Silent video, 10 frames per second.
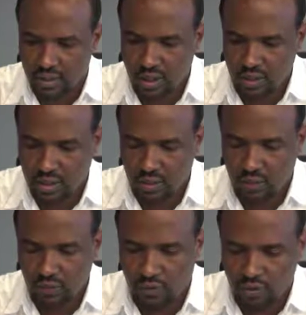changing
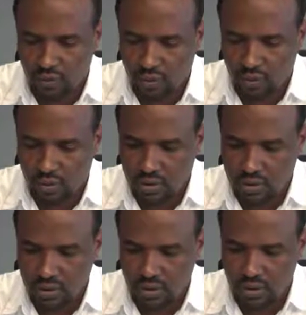of river
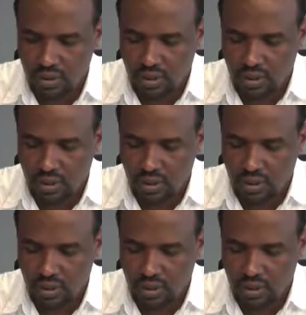courses,